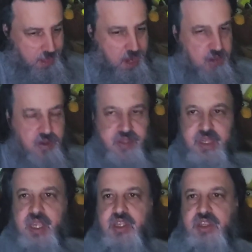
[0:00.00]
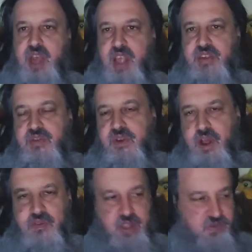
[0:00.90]
And you can see his thoughts
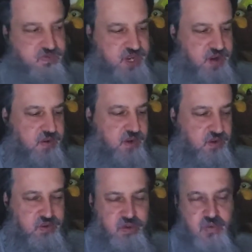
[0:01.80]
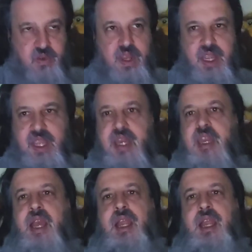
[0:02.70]
evolve. You can sort of get an